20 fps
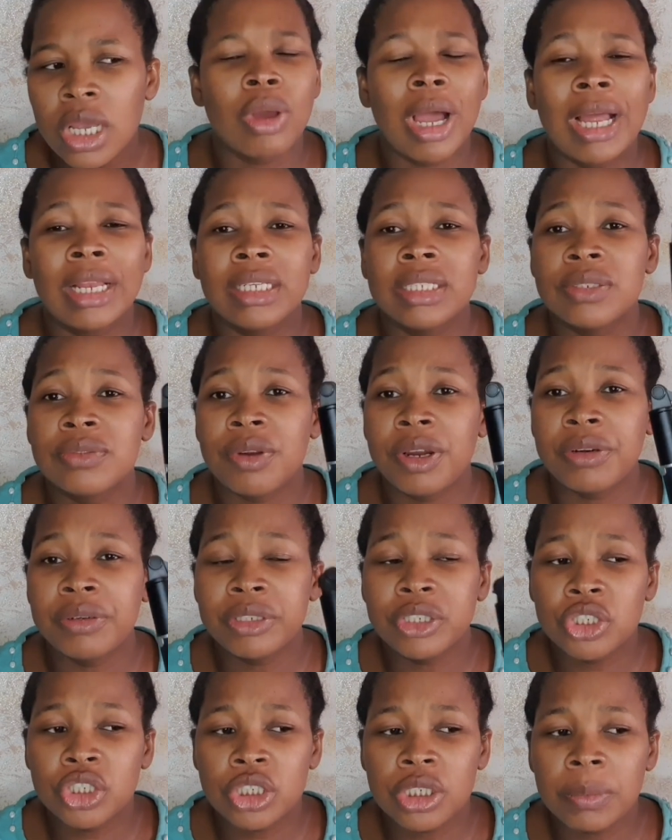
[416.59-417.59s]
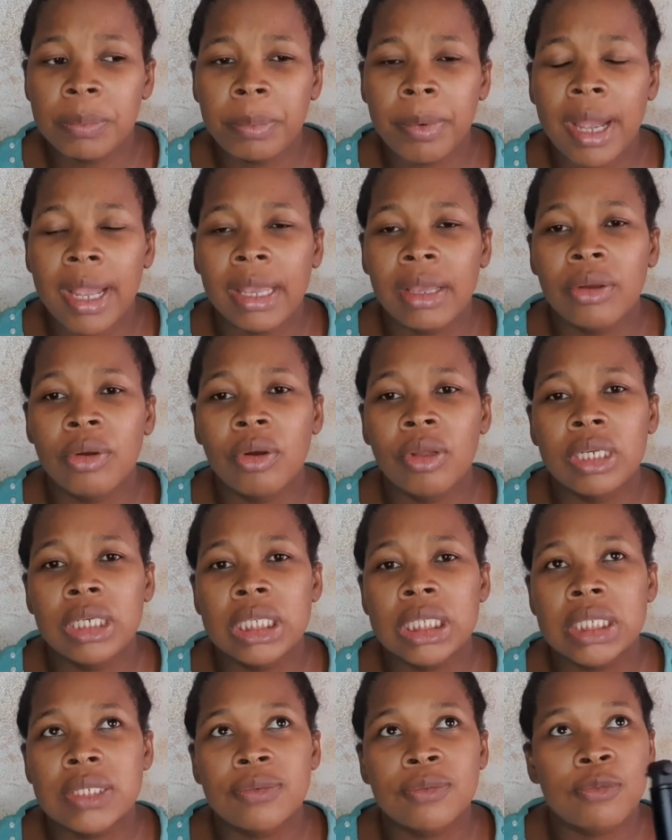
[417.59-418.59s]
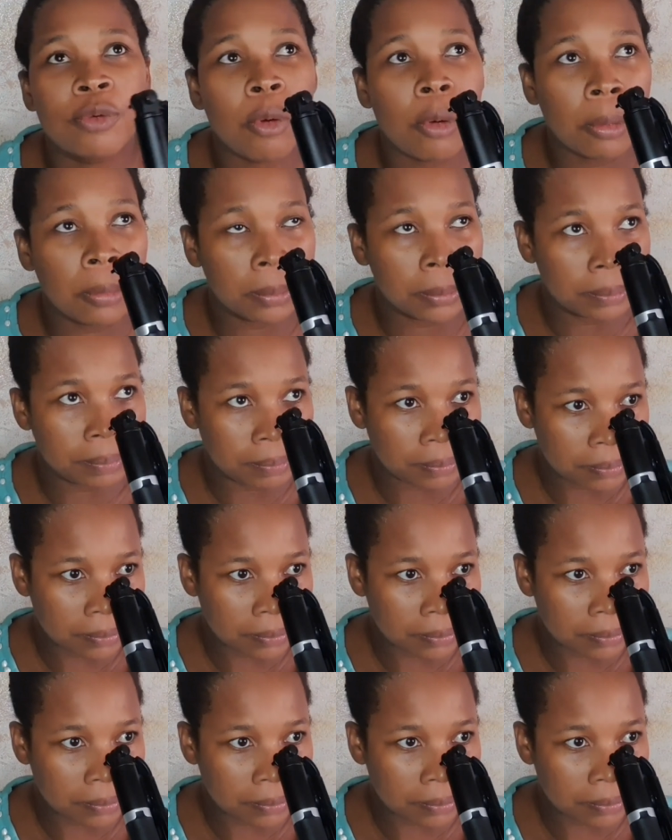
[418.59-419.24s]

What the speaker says: and it's very cheap. I got this for